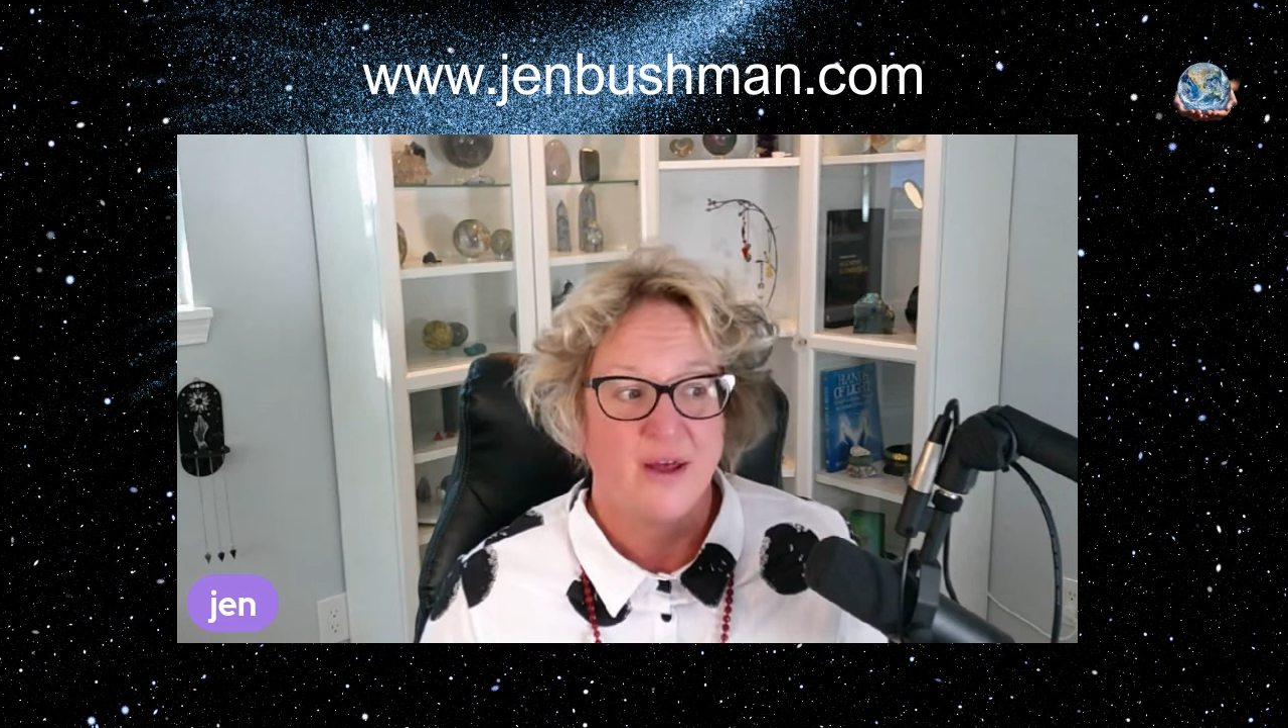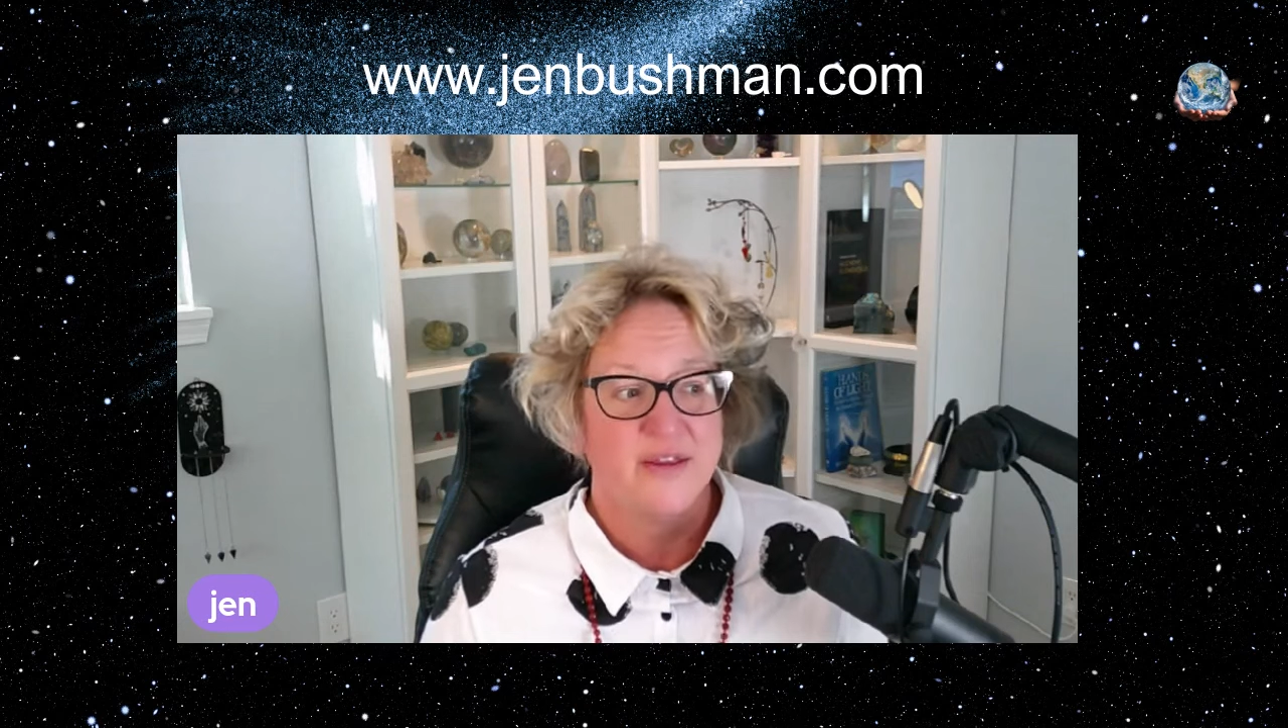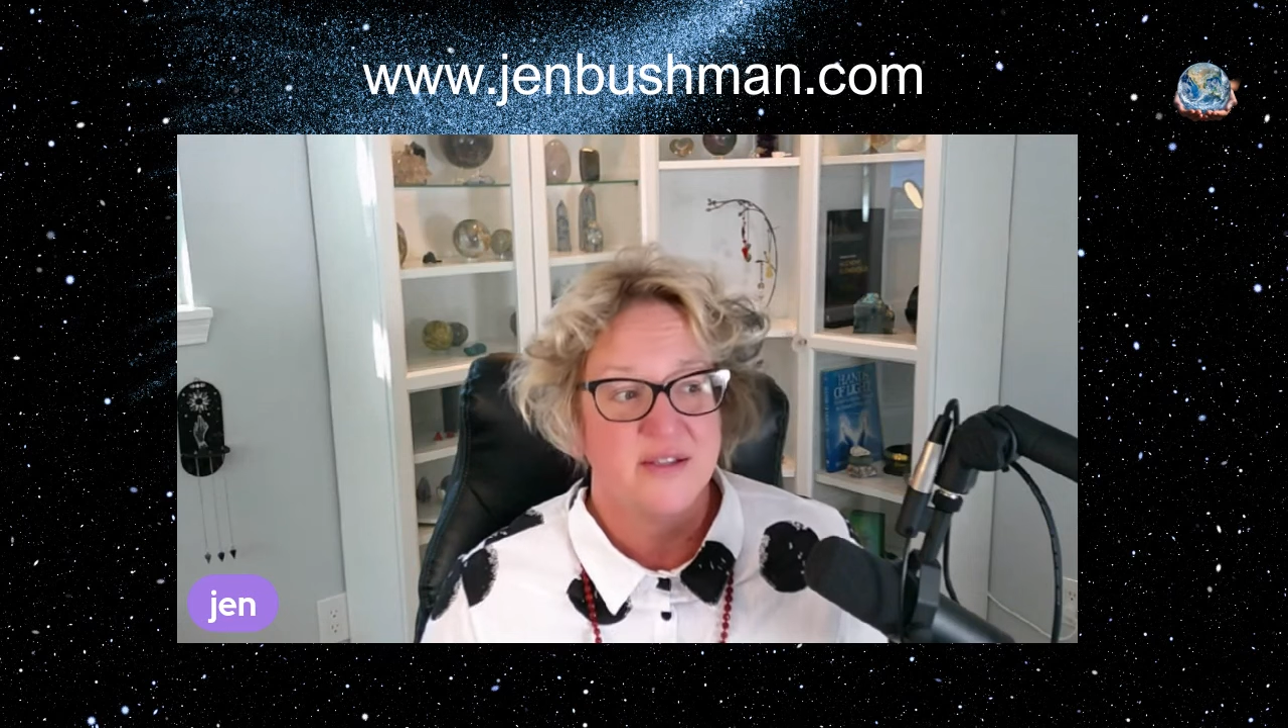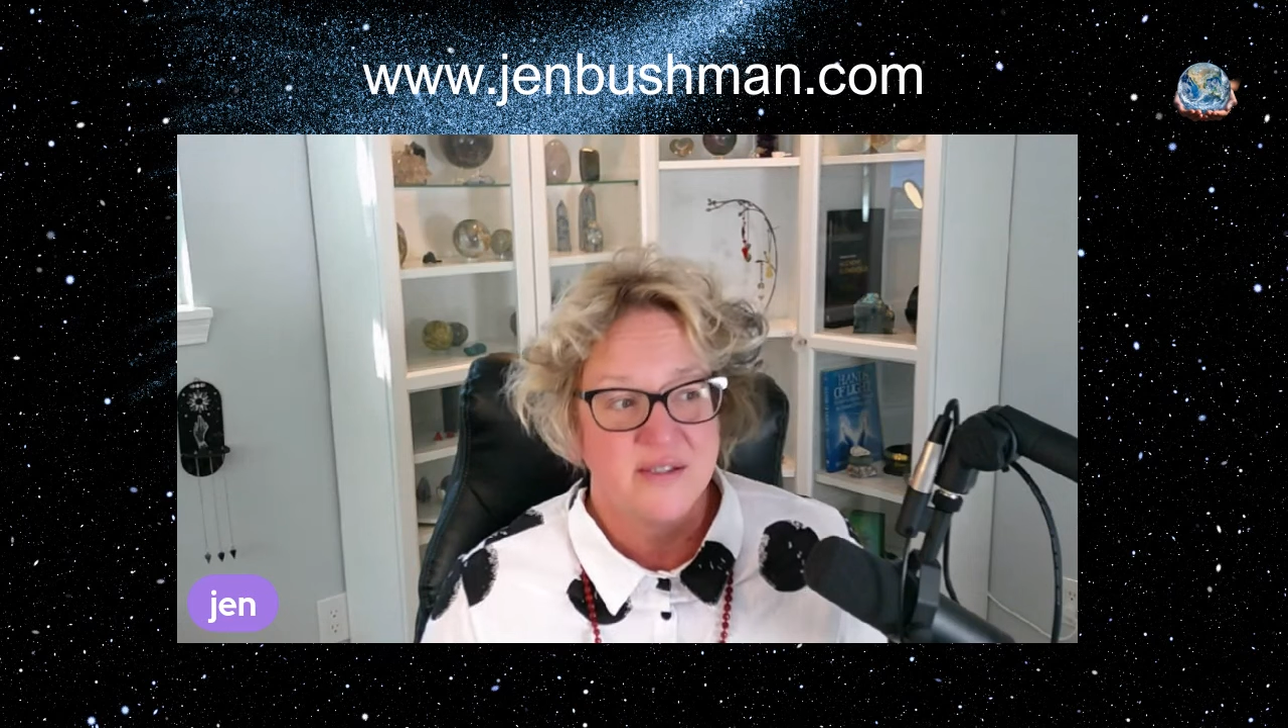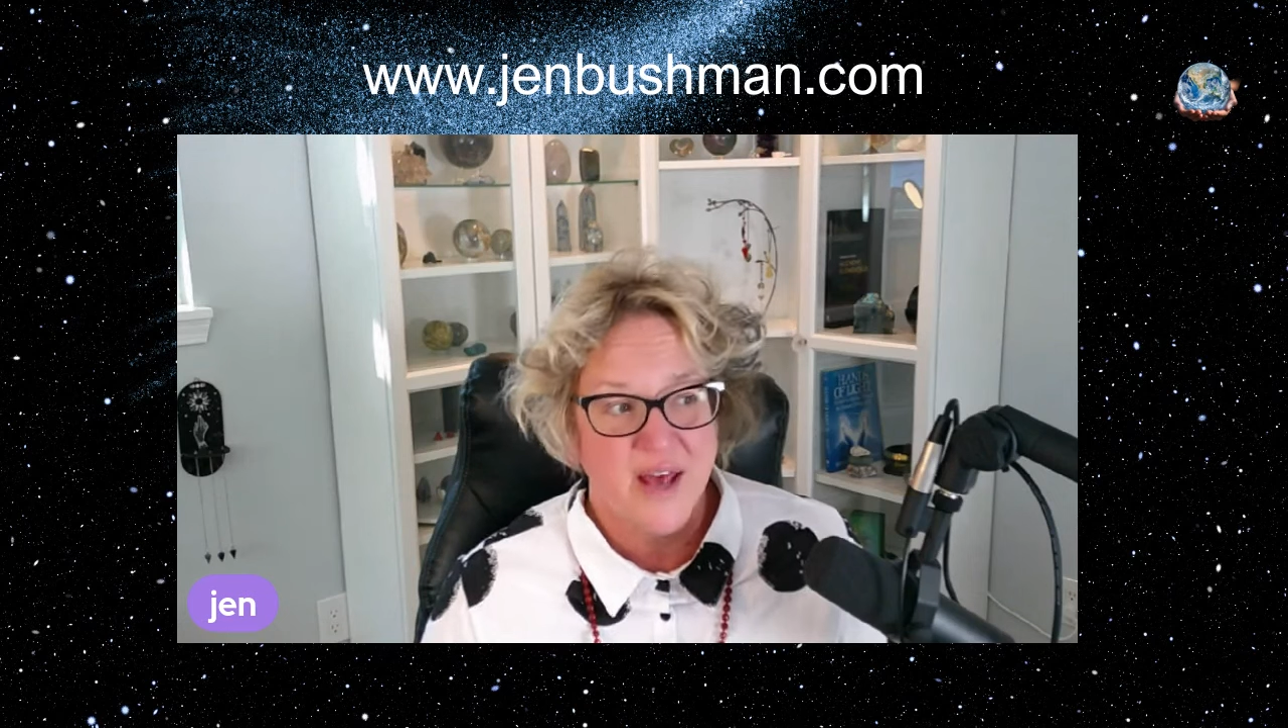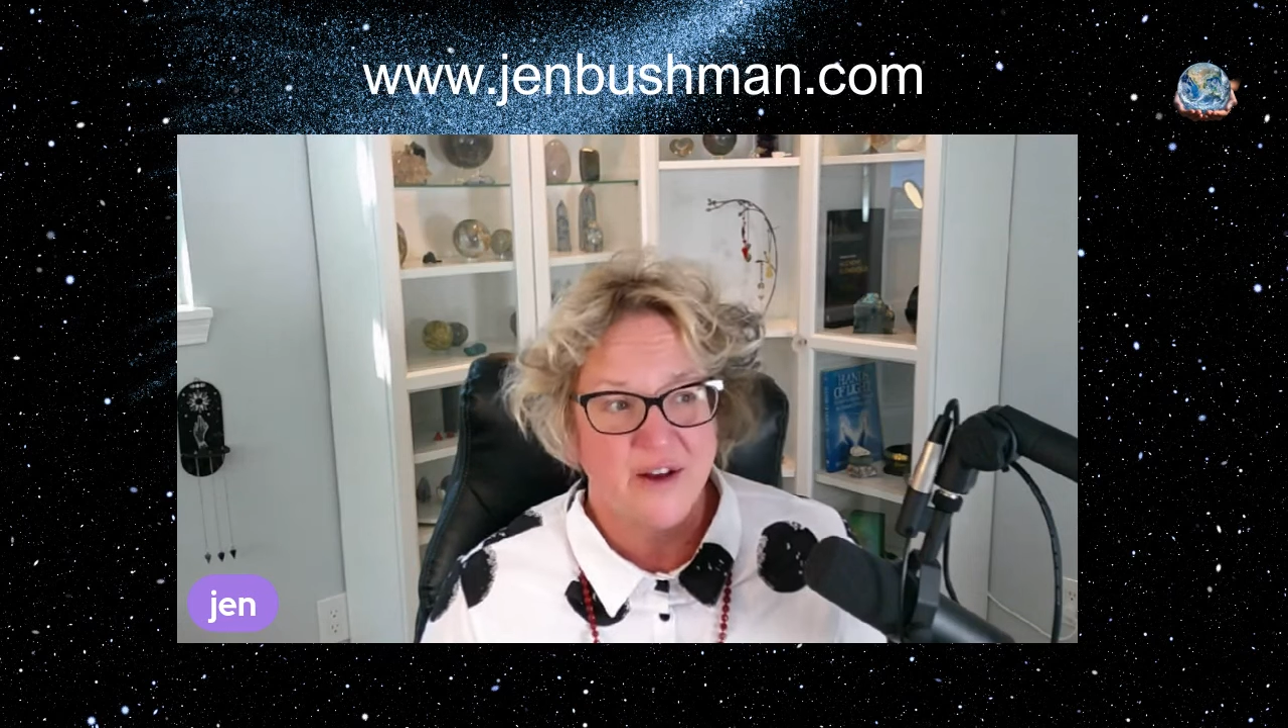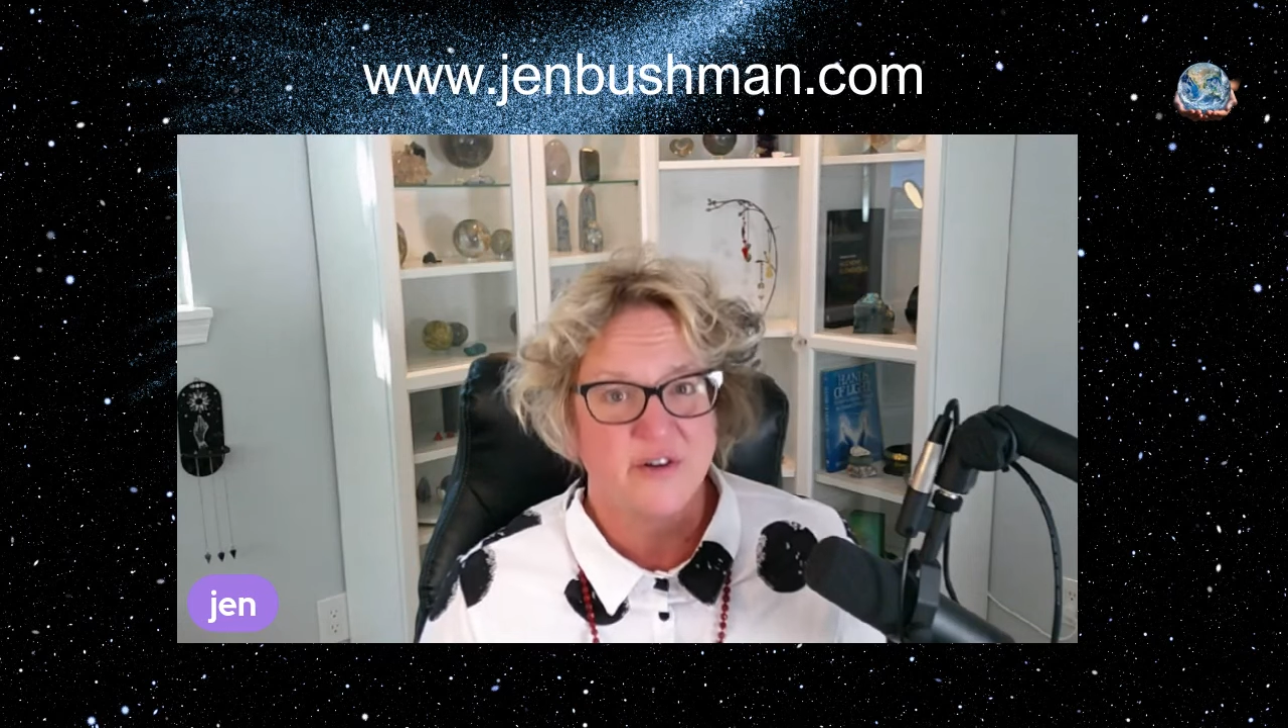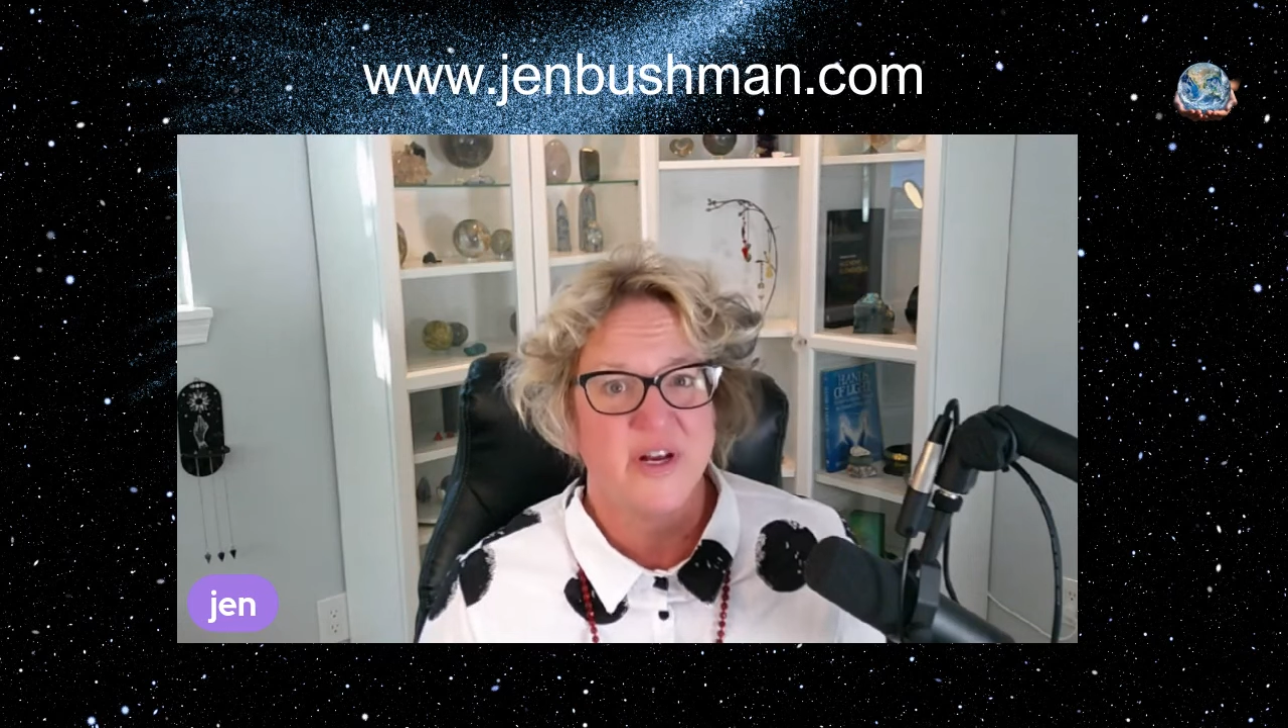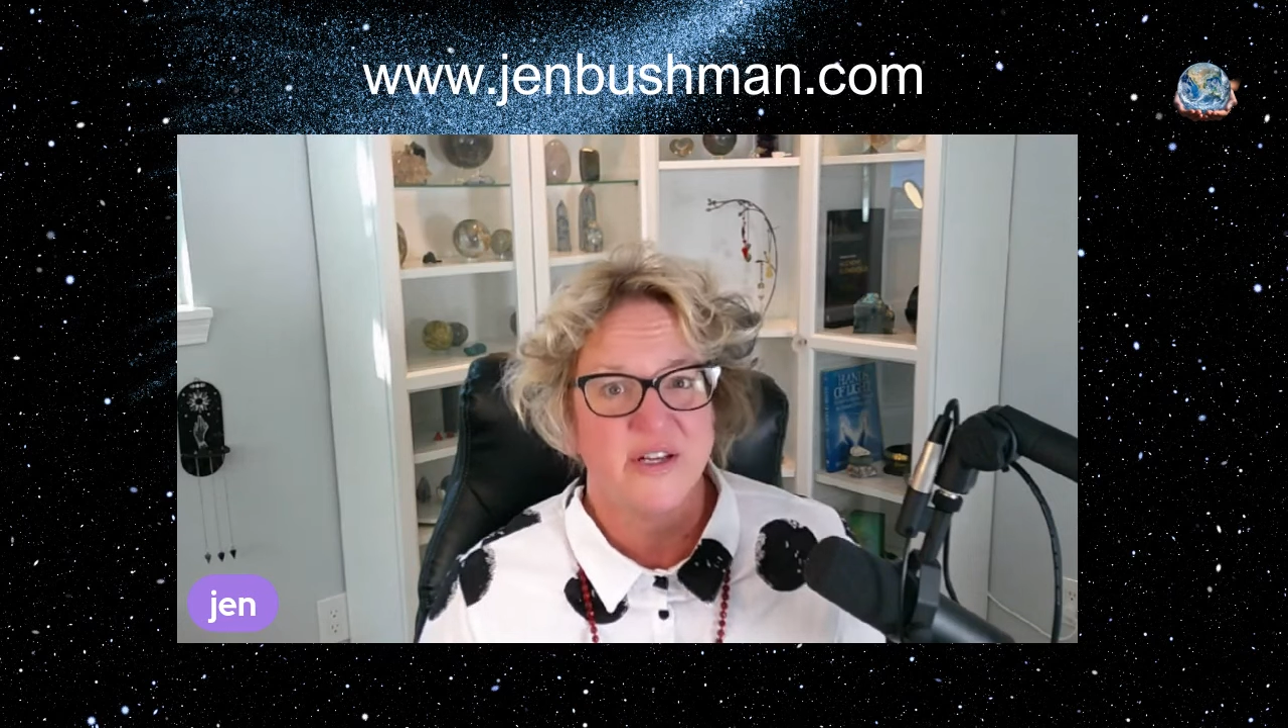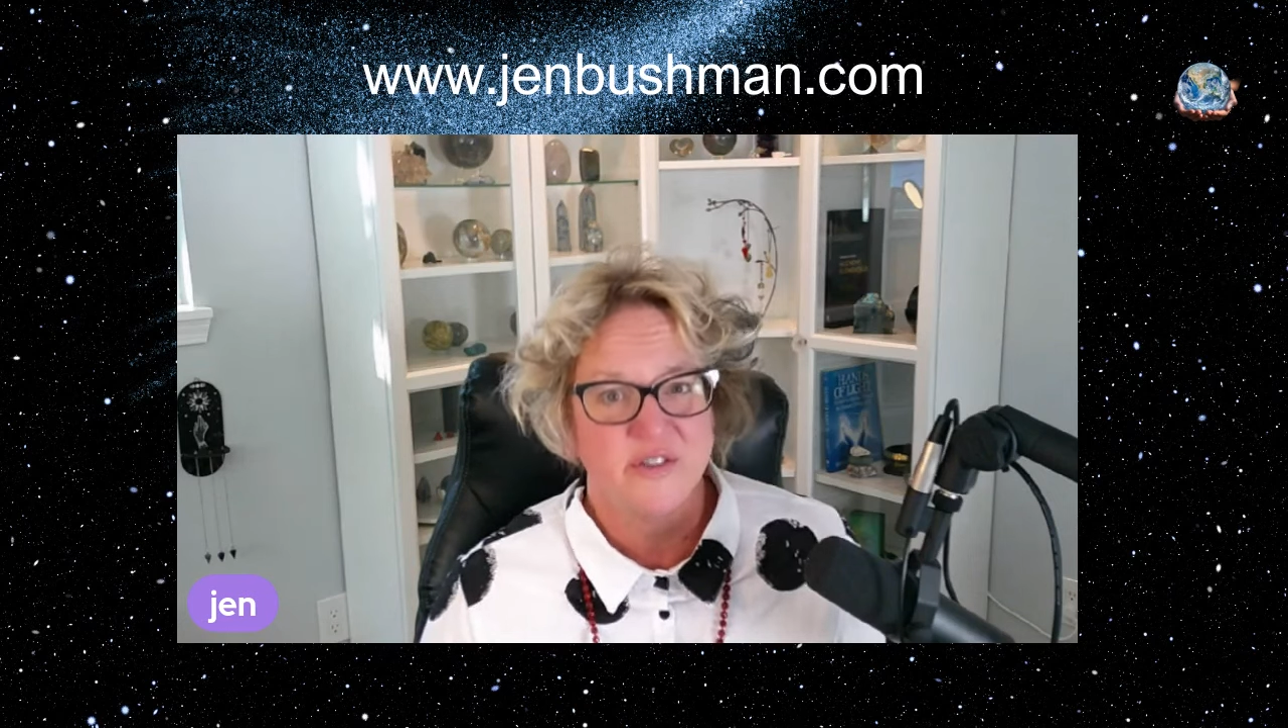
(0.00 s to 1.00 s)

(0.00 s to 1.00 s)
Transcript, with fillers: this Saturday,